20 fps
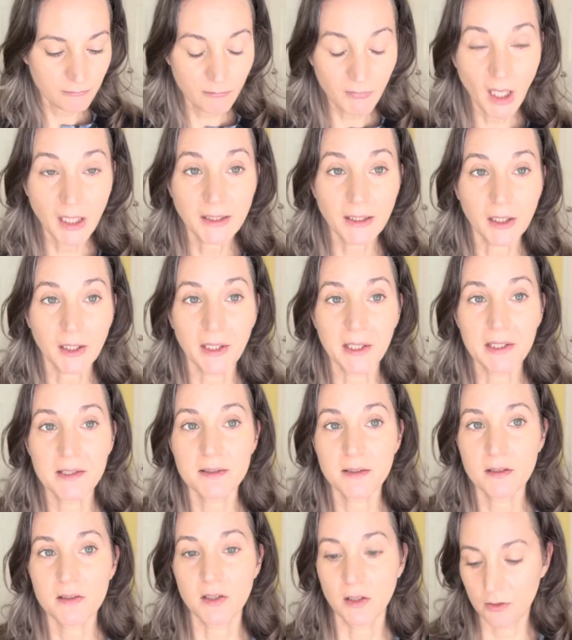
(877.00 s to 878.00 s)
under eyes,
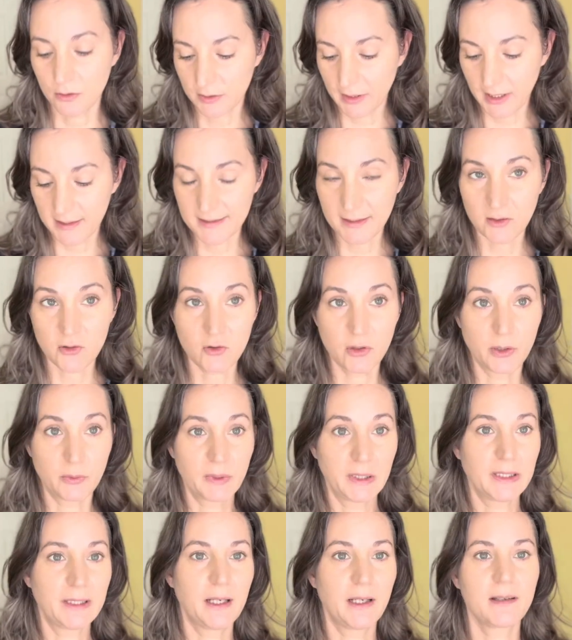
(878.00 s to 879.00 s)
so that's actually
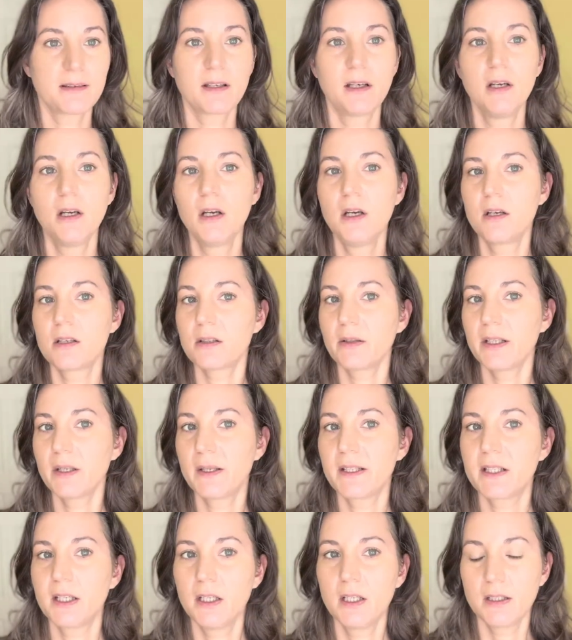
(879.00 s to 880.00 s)
really nice. So
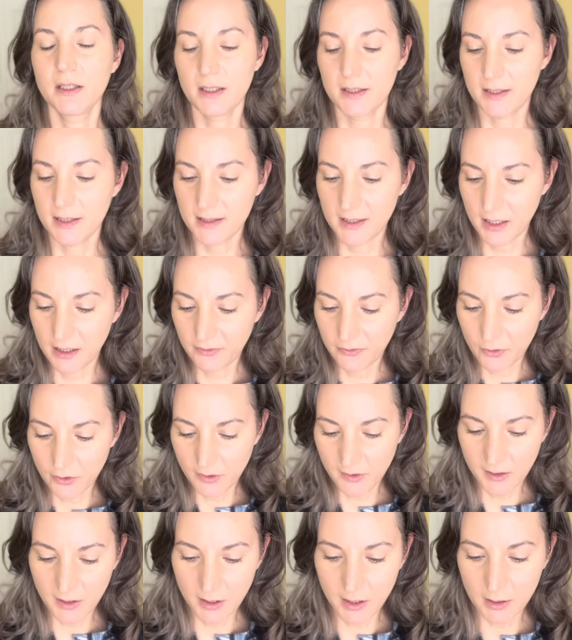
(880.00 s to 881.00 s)
anyways, this is it for
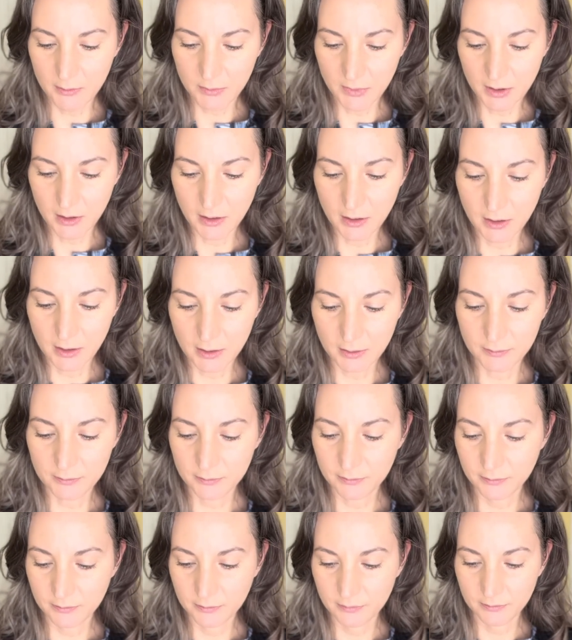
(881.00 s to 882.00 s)

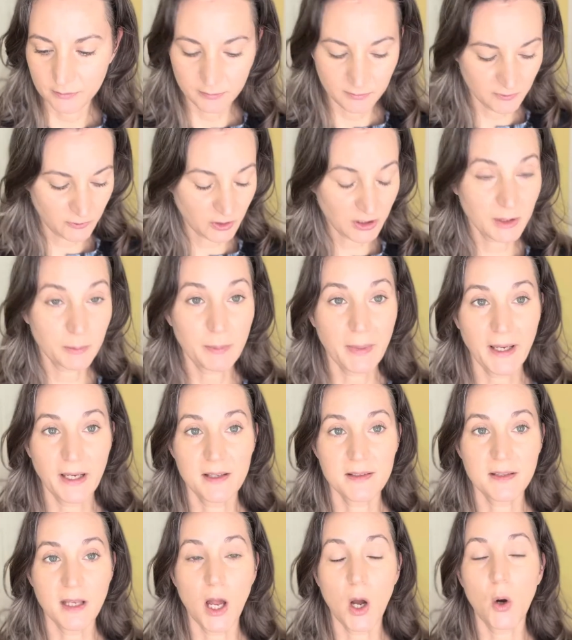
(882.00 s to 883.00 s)
the
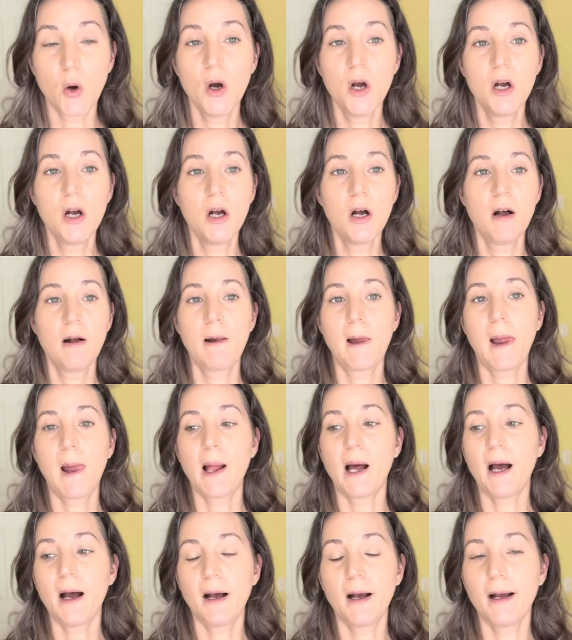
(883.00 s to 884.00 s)
base. Now
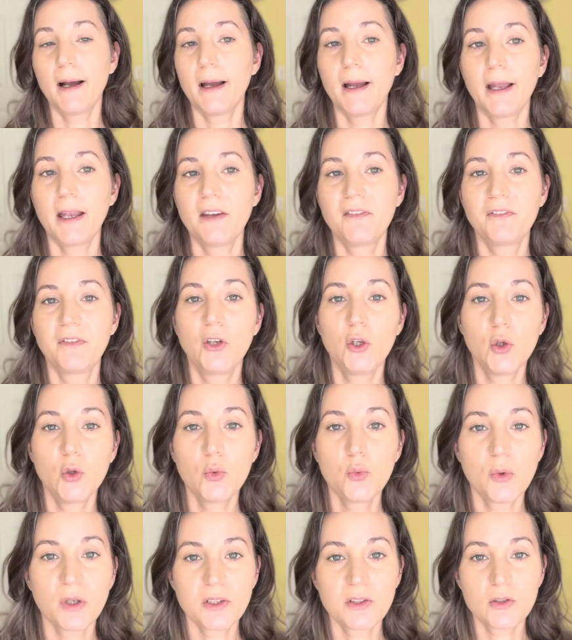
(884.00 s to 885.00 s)
if you
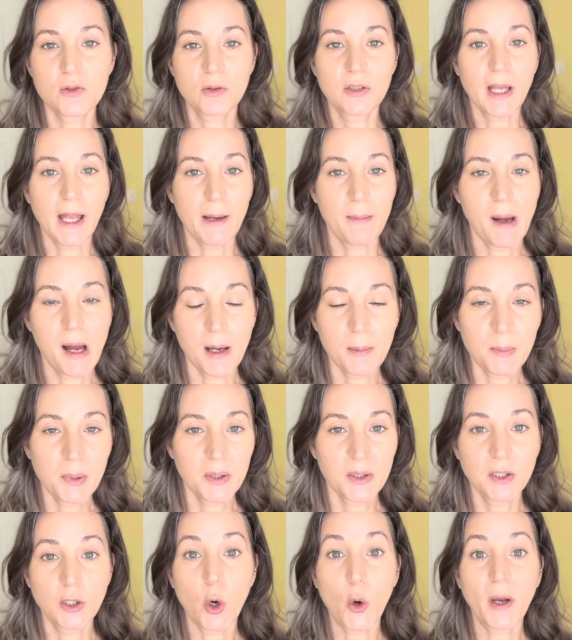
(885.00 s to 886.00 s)
want to glam up,
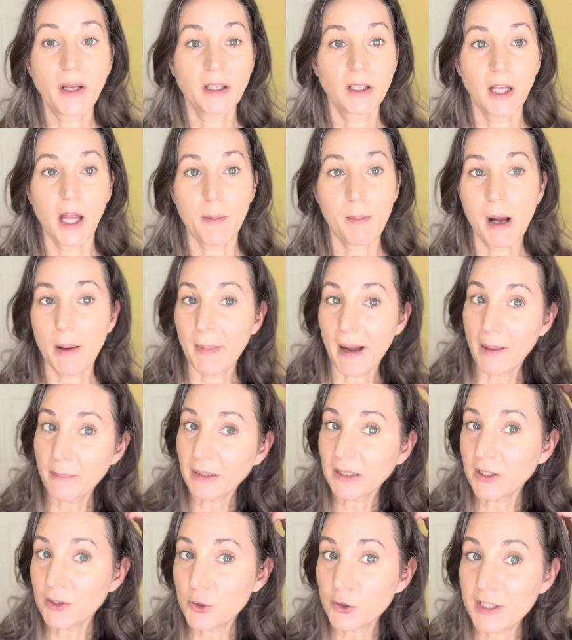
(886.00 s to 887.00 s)
go ahead and glam up. I'm
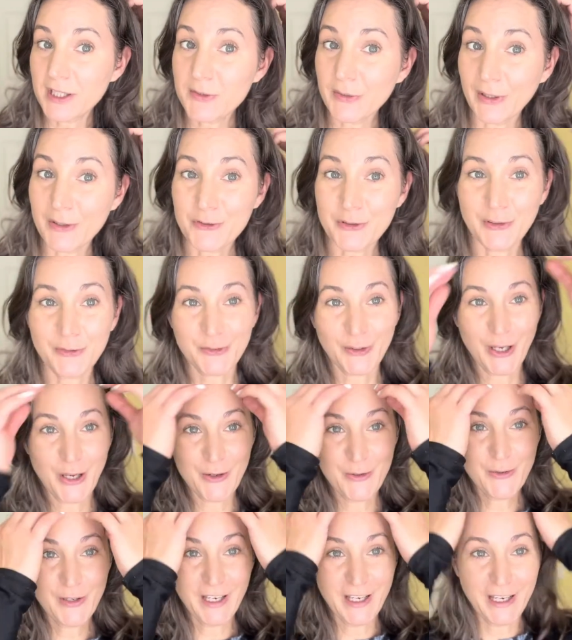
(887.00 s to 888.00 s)
gonna do this actually for
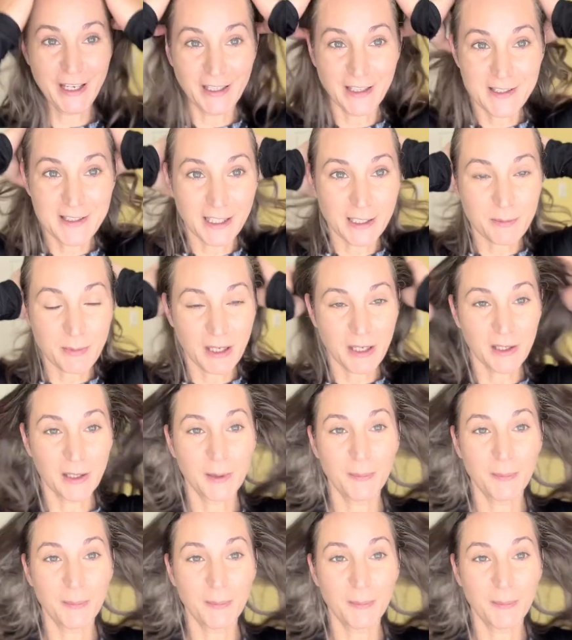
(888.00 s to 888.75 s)
you, and it's gonna be